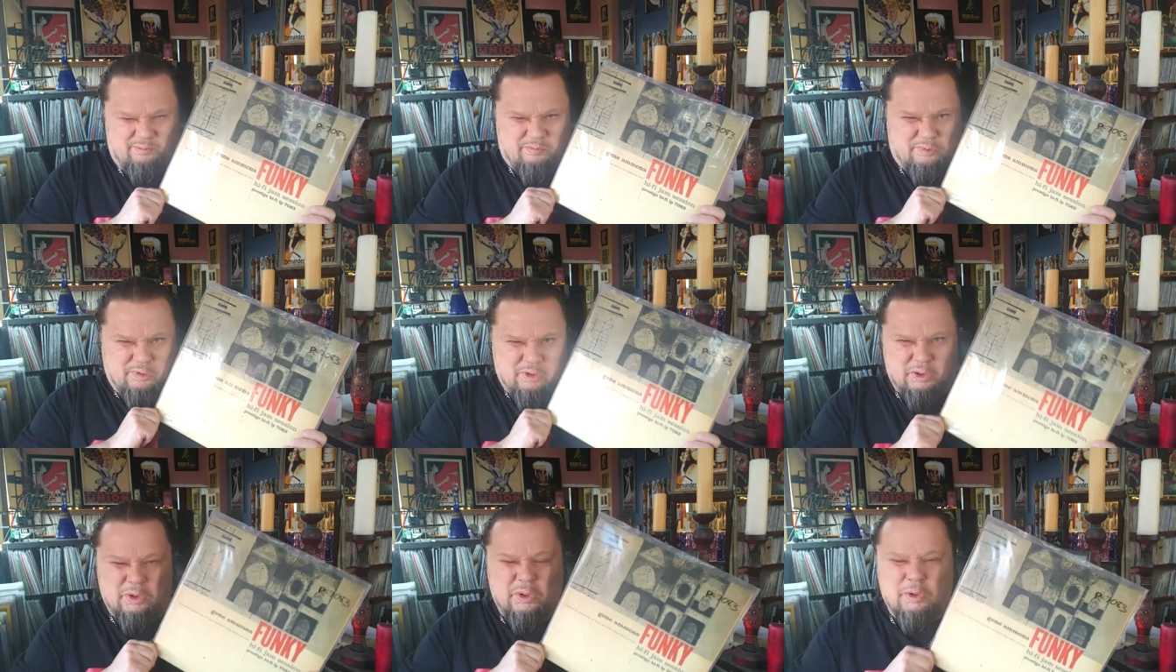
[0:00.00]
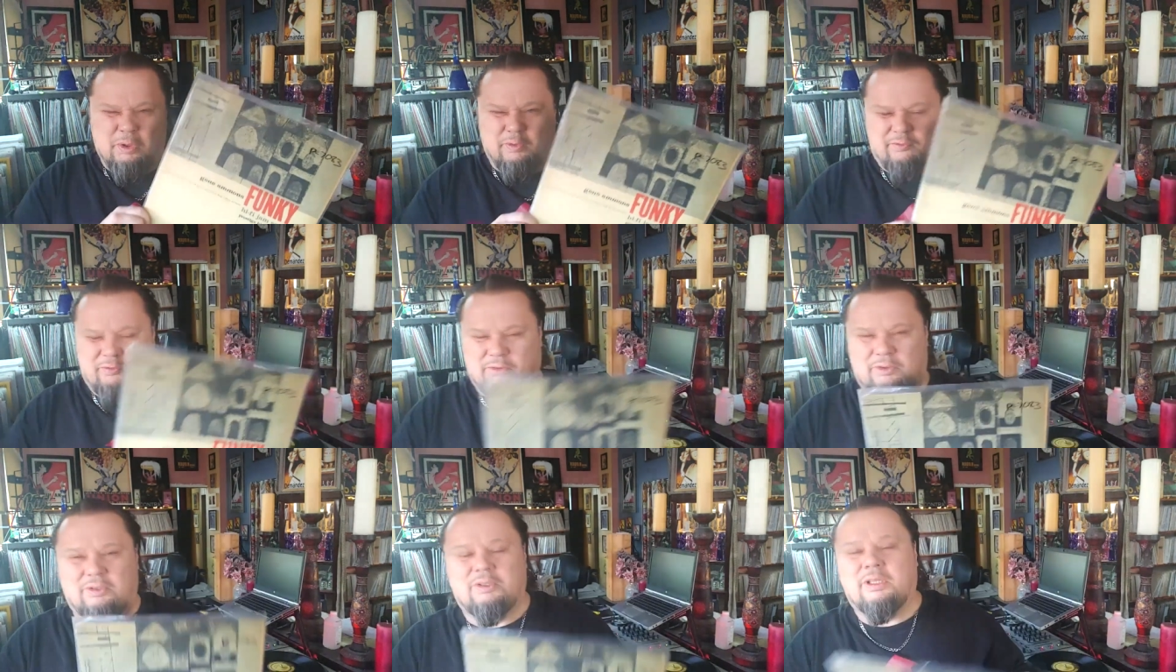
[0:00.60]

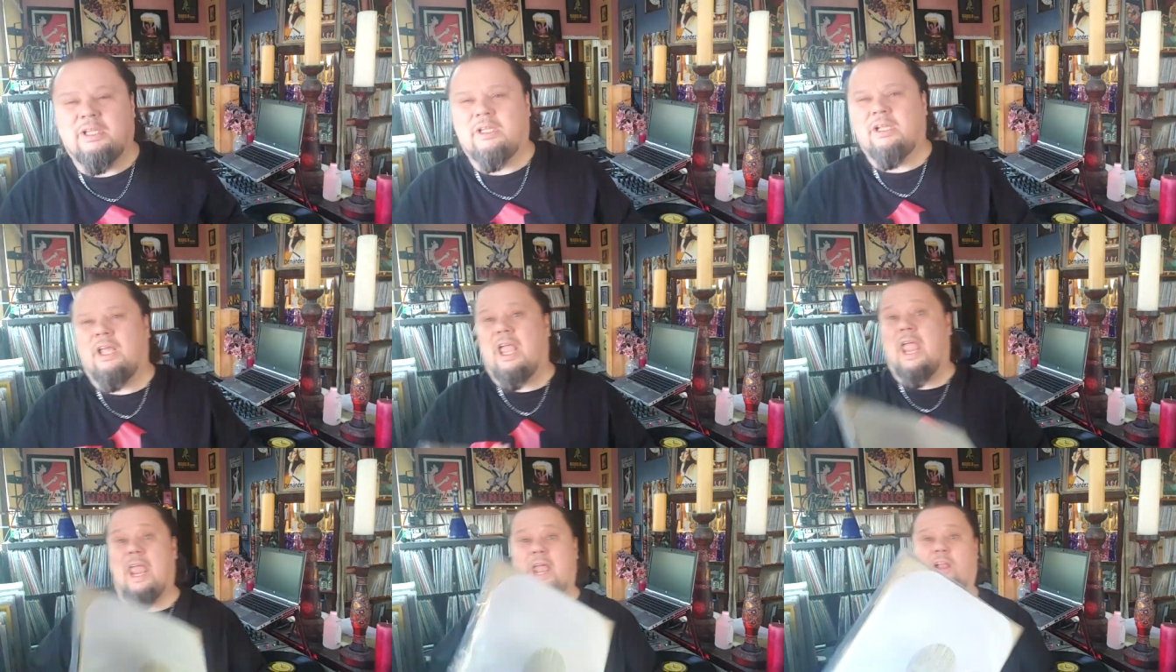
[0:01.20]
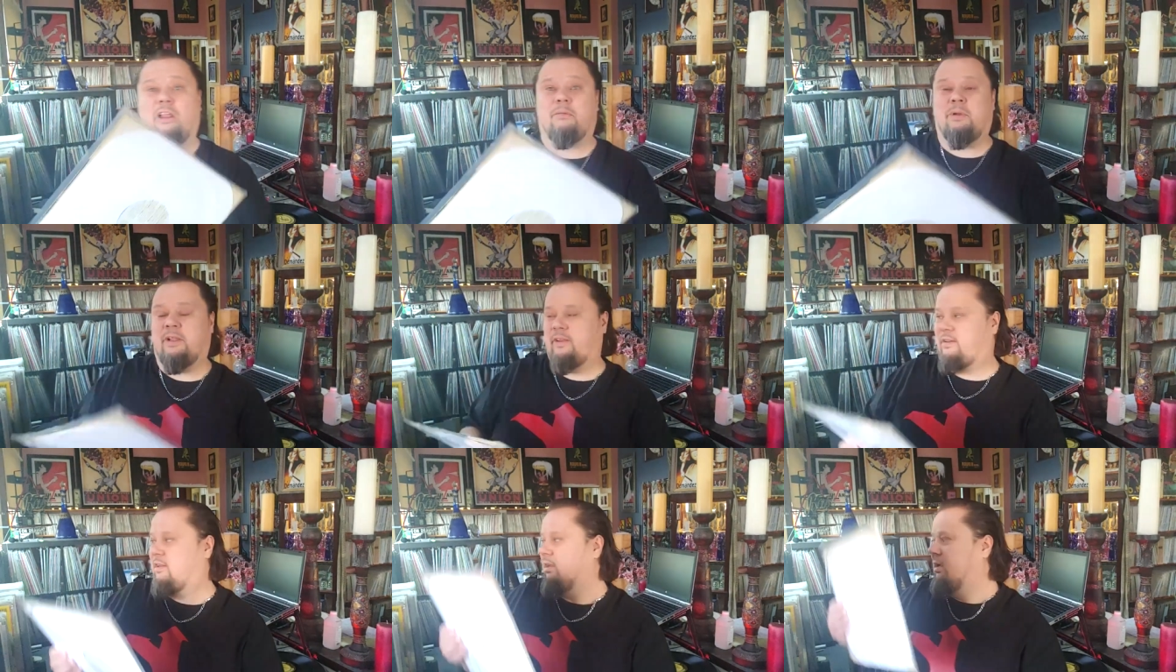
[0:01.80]
beautiful
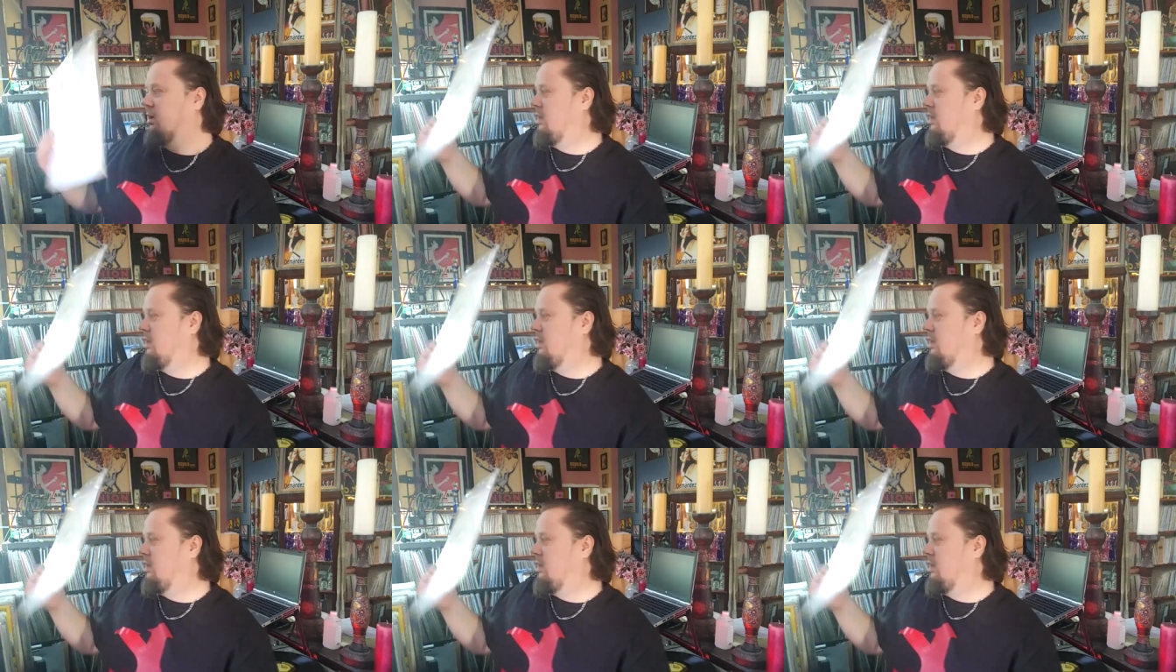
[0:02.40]
element